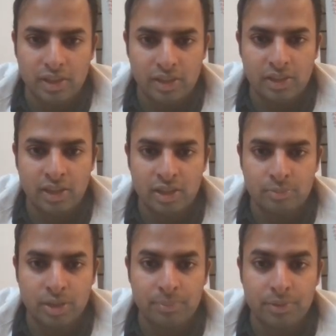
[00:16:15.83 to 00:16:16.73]
And I,
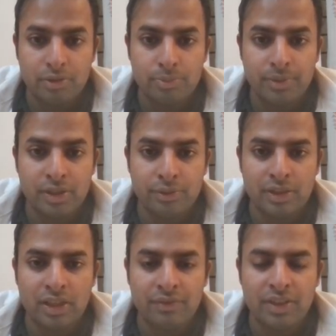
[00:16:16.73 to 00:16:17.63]
on my part, will be
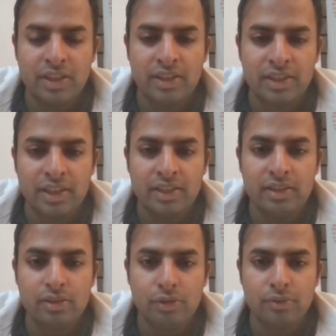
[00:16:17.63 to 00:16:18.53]
doing everything I
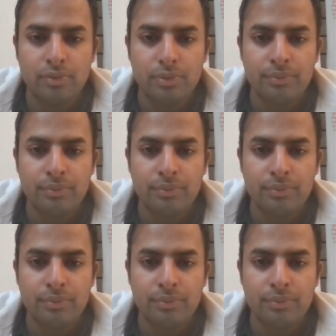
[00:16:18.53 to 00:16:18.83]
can to